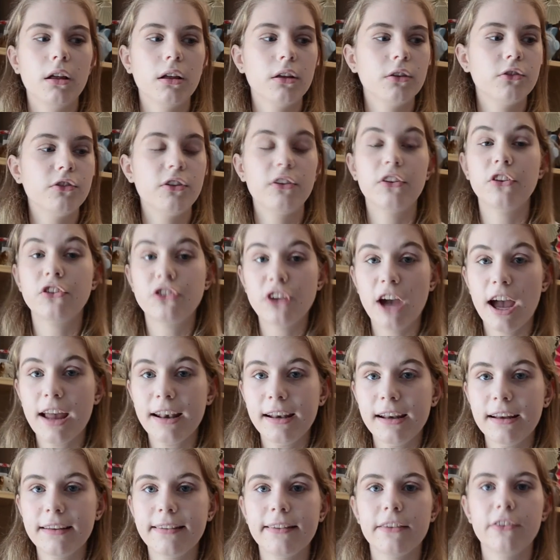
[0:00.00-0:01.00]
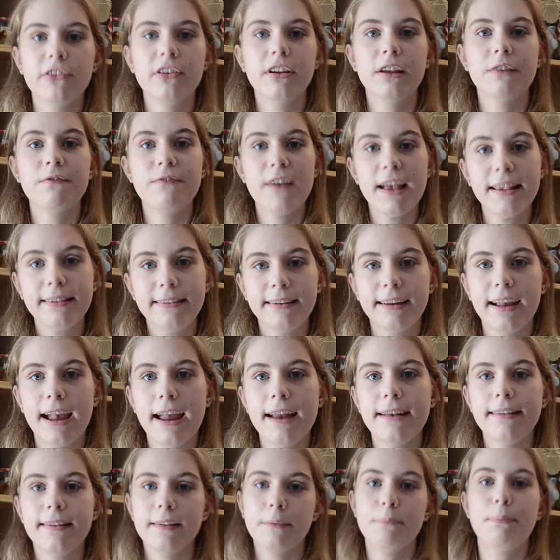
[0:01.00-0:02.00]
she's a journalist and she
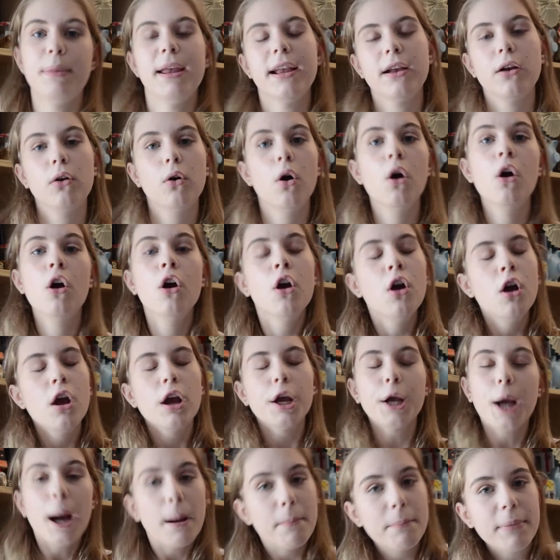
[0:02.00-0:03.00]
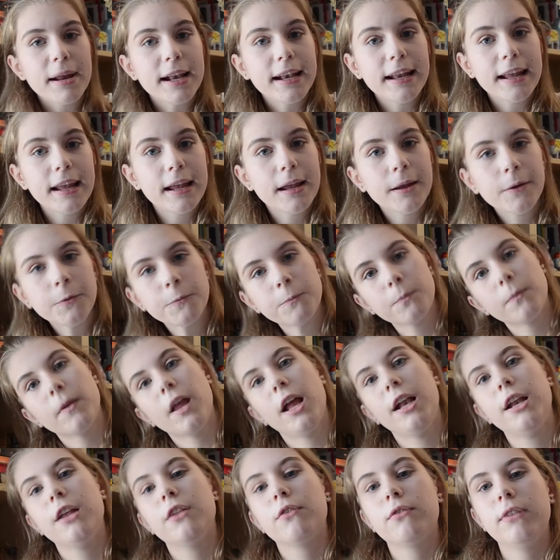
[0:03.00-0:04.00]
investigates this big company,
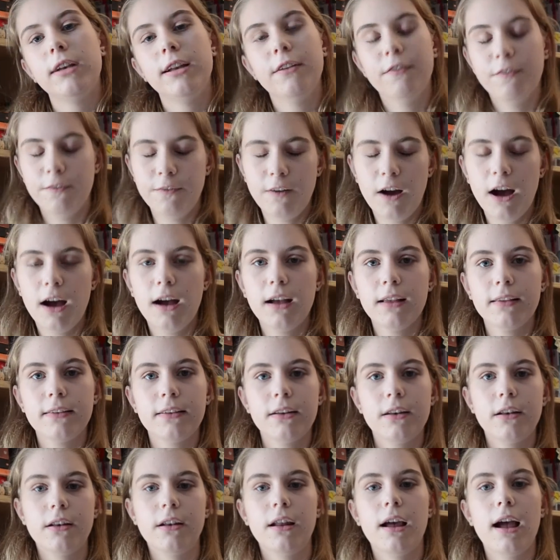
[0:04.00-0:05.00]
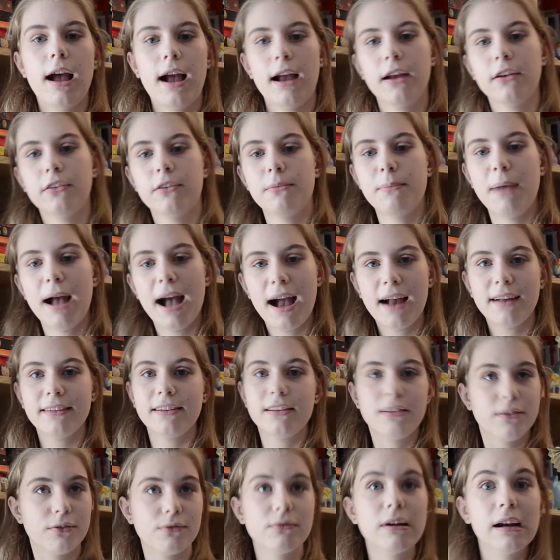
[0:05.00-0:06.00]
and it's really fast and action packed
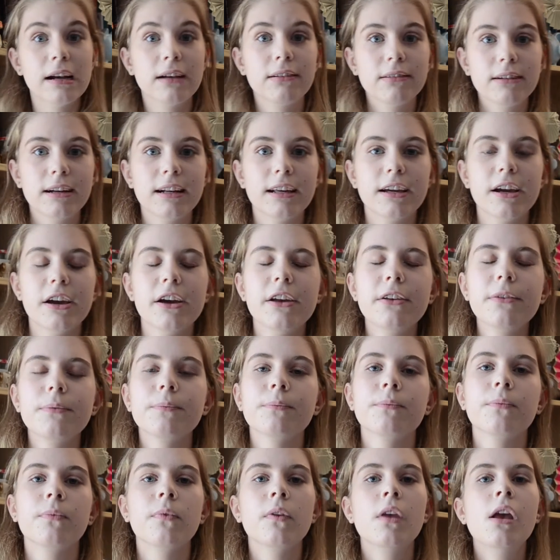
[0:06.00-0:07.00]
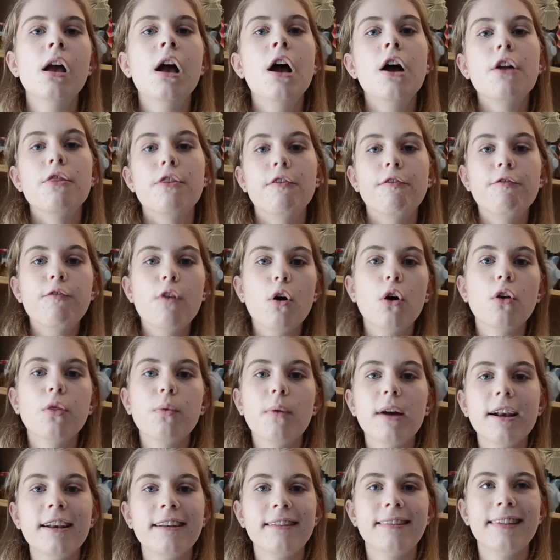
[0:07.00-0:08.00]
and it's really, really good. The fourth
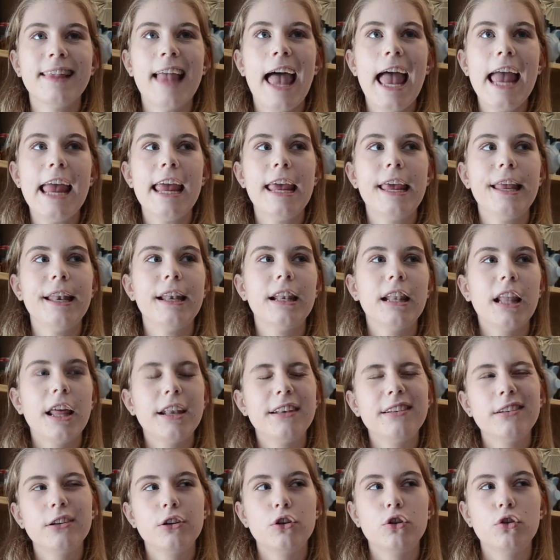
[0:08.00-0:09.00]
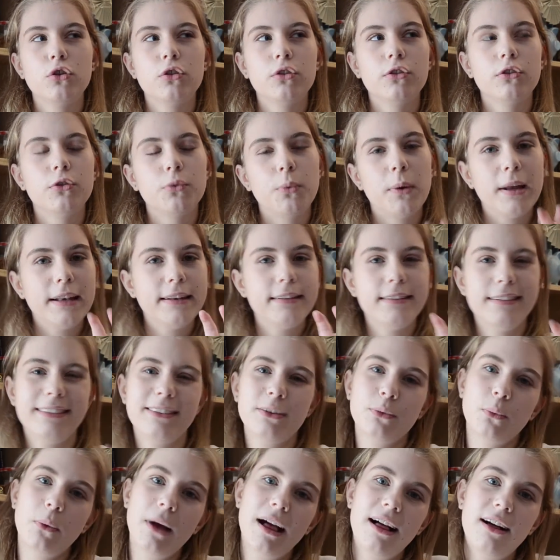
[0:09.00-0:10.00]
one is set in London
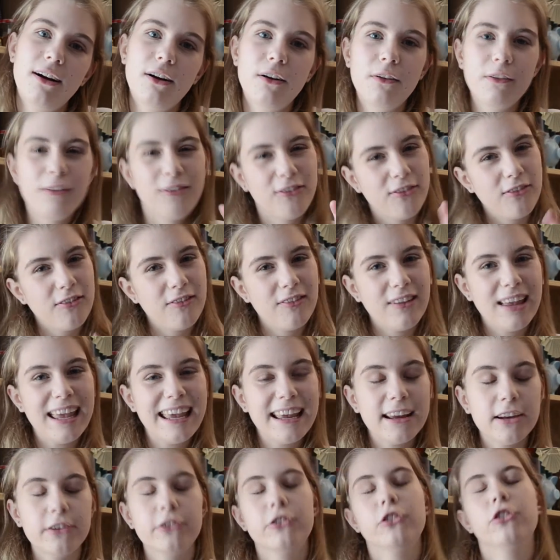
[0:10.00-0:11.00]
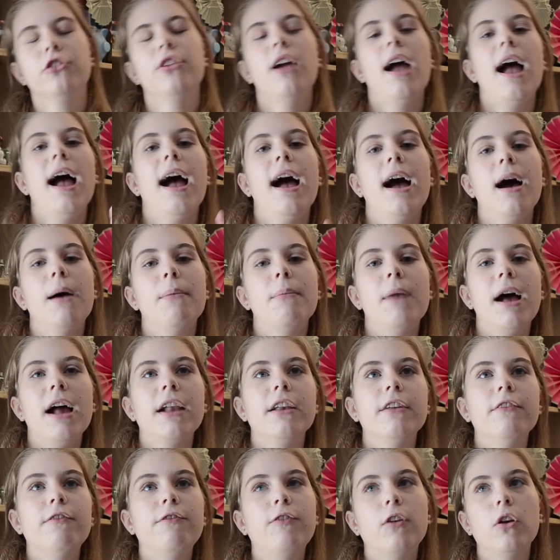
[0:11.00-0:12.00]
2012. And
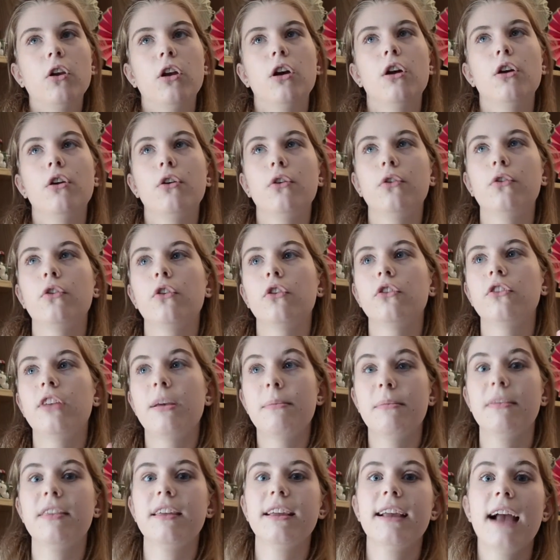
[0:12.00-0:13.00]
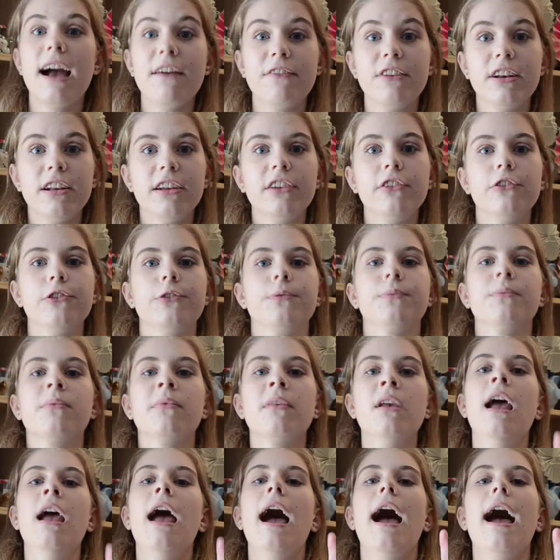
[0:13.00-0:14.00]
it follows Timothy Cavendish,
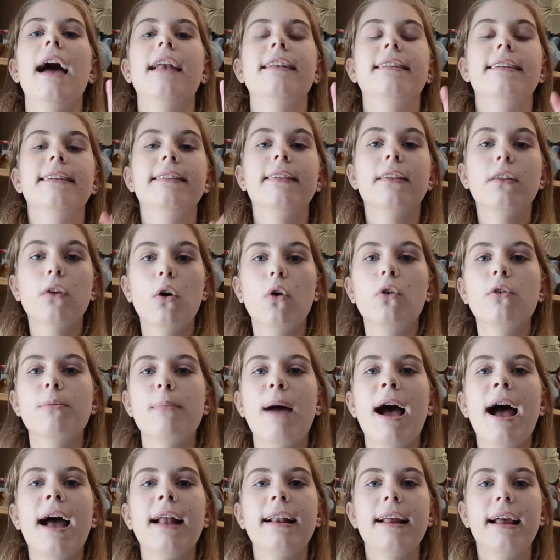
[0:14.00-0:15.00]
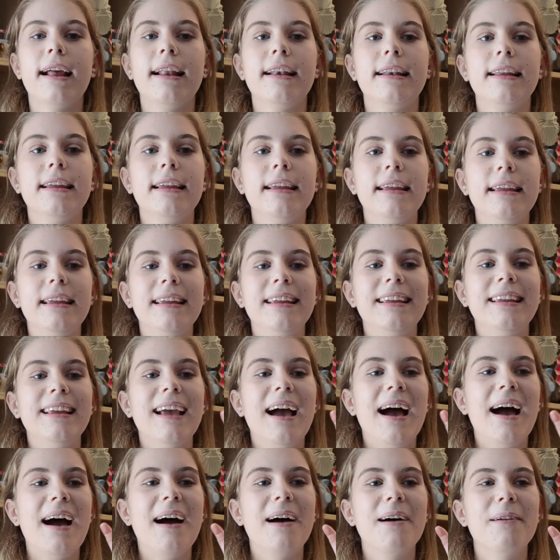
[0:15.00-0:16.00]
and he's this old man, and
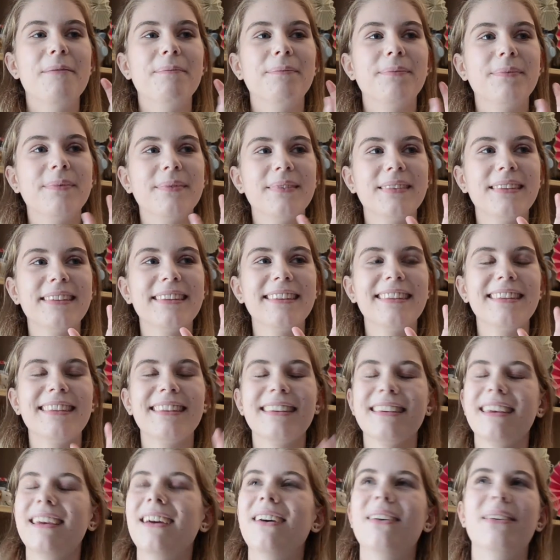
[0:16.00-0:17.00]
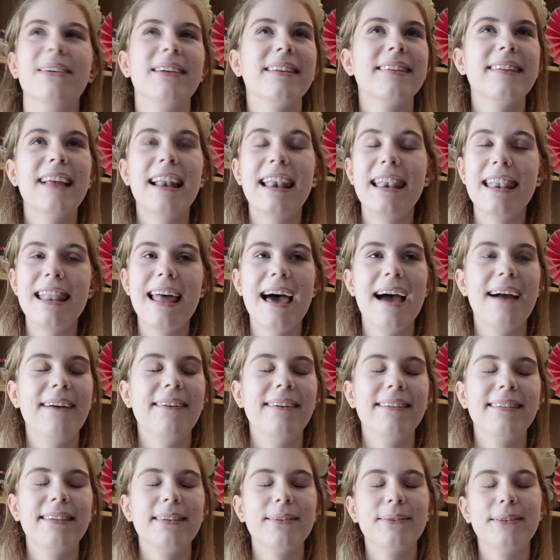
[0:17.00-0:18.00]
he it's
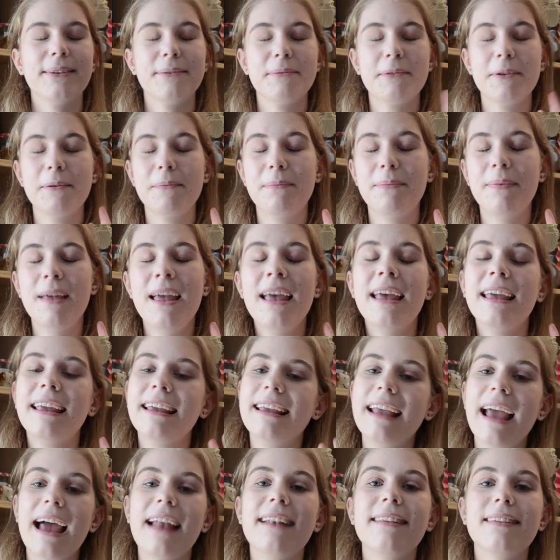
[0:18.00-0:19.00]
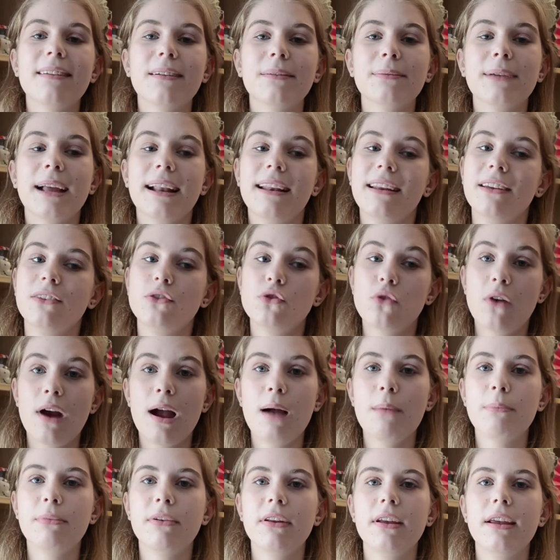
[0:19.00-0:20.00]
hilarious, this one. So he ends up getting
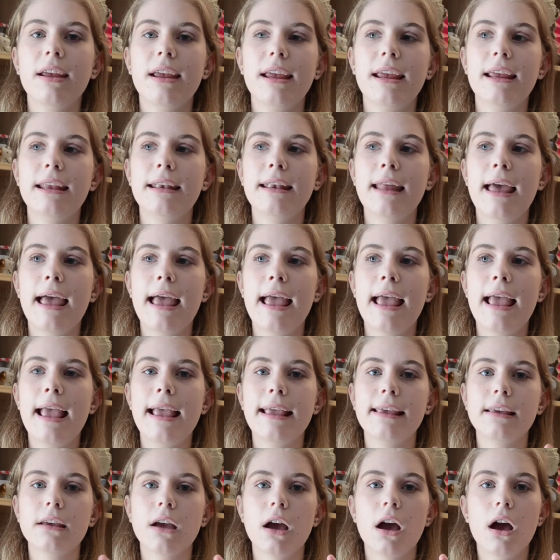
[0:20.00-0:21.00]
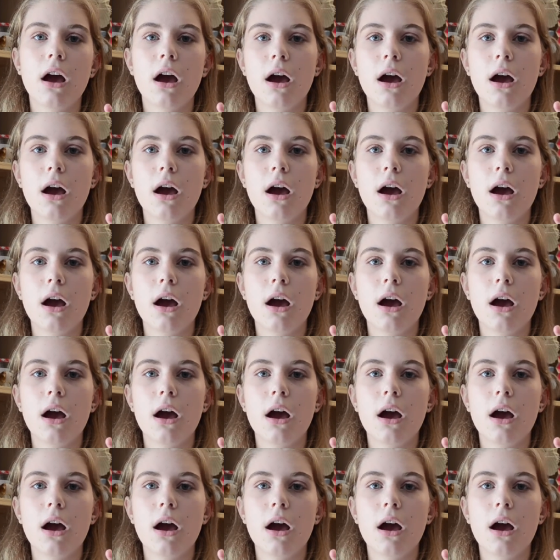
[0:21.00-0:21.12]
trapped in a